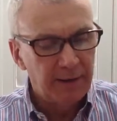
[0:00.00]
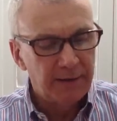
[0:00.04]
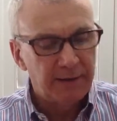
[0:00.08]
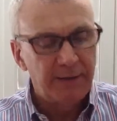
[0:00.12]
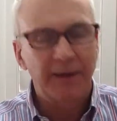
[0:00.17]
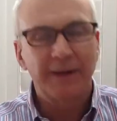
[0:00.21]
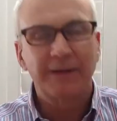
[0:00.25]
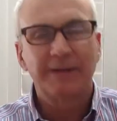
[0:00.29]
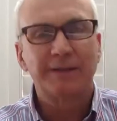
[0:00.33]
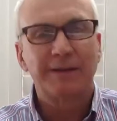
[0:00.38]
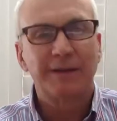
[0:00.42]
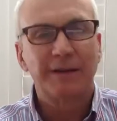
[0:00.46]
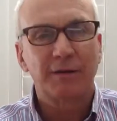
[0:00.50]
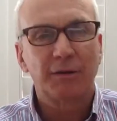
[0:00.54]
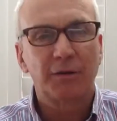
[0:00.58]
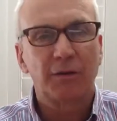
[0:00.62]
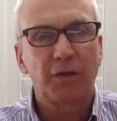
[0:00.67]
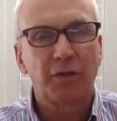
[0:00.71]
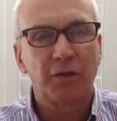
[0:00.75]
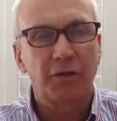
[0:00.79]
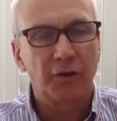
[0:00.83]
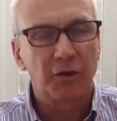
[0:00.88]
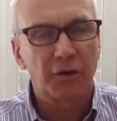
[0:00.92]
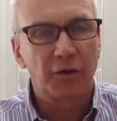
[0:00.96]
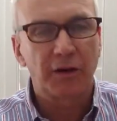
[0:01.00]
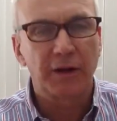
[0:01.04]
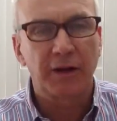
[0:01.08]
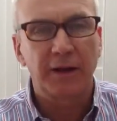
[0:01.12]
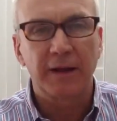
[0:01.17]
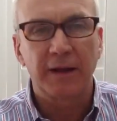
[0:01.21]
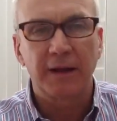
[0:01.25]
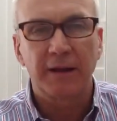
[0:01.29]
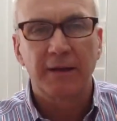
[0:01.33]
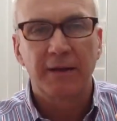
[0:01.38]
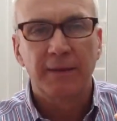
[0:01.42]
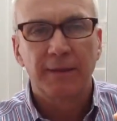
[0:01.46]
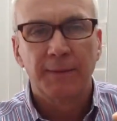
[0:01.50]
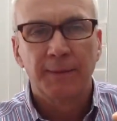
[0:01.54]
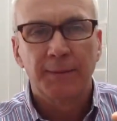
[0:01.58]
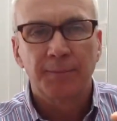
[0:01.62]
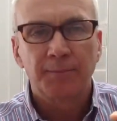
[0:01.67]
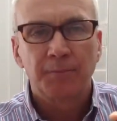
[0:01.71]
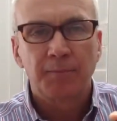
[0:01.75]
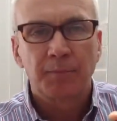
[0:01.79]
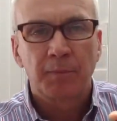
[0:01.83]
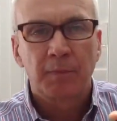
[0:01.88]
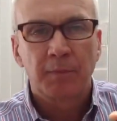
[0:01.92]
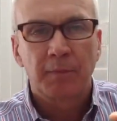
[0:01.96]
1930
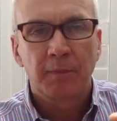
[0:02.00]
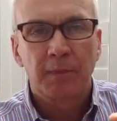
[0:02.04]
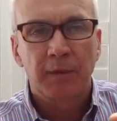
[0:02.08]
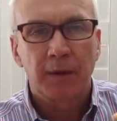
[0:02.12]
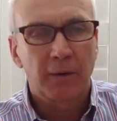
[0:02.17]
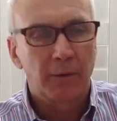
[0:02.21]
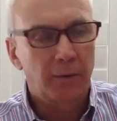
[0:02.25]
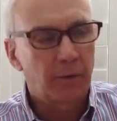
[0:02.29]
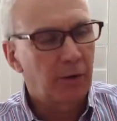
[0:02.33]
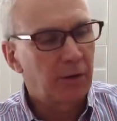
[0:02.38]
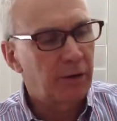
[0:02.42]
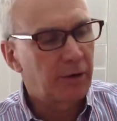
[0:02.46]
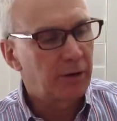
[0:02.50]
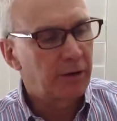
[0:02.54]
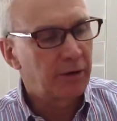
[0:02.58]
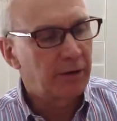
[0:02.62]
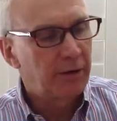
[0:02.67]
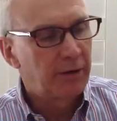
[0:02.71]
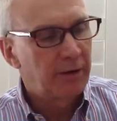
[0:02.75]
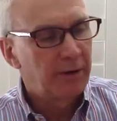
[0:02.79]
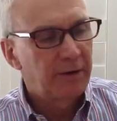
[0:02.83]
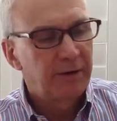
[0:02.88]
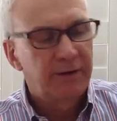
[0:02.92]
there were